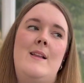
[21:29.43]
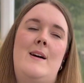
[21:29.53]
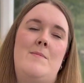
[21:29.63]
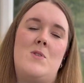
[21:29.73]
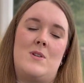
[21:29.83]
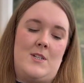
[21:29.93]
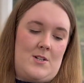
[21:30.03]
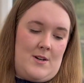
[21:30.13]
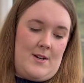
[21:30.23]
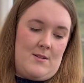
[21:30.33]
I'm not going to
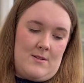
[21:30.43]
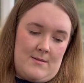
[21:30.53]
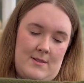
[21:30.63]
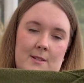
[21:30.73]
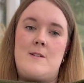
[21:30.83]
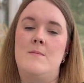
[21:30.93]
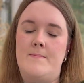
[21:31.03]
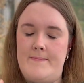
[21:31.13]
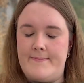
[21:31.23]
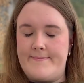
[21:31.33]
try it on because
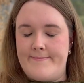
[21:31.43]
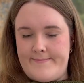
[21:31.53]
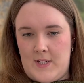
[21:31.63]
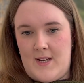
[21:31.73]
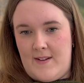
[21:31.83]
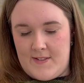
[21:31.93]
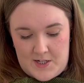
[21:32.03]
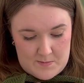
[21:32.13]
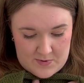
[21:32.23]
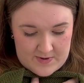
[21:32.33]
I have a
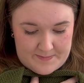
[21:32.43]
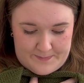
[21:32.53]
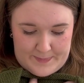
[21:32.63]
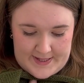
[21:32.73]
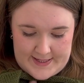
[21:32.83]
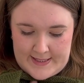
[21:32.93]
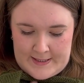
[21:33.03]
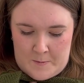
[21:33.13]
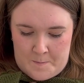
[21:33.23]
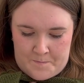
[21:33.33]
jumper on, but
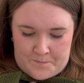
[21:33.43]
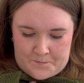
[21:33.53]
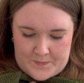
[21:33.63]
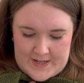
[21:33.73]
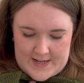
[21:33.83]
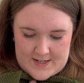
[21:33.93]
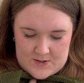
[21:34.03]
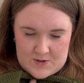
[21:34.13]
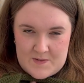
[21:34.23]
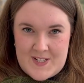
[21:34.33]
it's
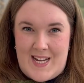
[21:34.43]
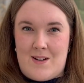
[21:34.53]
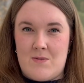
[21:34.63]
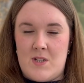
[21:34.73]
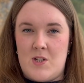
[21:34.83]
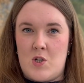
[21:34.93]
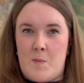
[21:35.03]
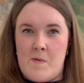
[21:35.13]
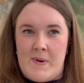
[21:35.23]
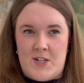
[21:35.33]
sort of down to the top
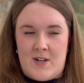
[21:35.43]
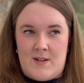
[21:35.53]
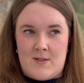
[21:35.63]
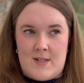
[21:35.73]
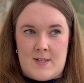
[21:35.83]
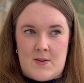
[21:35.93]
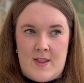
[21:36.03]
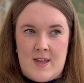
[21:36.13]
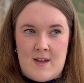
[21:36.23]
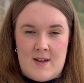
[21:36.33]
of my trousers, so I
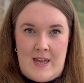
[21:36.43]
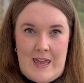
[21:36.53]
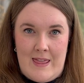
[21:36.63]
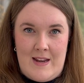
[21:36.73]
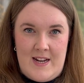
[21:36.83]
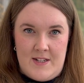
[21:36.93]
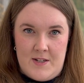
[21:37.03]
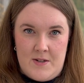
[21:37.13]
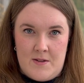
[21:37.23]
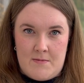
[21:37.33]
think I either need to
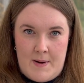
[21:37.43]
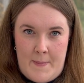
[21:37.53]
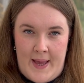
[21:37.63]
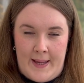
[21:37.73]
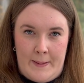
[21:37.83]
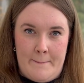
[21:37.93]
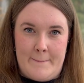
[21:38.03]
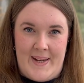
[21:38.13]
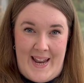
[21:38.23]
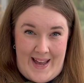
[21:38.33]
do the ribbing
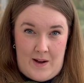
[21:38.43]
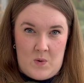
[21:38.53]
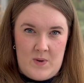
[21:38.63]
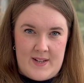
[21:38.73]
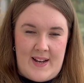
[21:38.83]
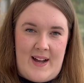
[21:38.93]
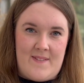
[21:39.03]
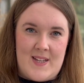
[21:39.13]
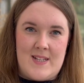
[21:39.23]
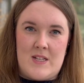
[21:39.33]
now and have
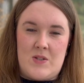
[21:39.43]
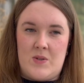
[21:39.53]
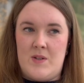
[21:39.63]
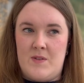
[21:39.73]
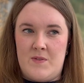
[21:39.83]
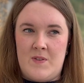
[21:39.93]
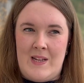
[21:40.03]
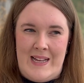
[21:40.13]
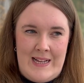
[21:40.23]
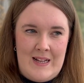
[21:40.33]
it as a sort of,
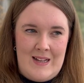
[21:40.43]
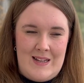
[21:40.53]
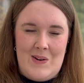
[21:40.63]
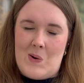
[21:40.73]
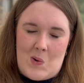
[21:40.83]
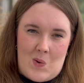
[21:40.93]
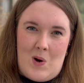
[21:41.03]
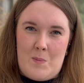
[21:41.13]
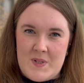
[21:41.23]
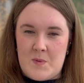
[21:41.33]
not
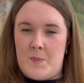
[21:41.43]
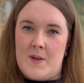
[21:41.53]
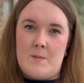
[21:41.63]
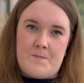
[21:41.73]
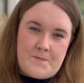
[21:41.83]
cropped, but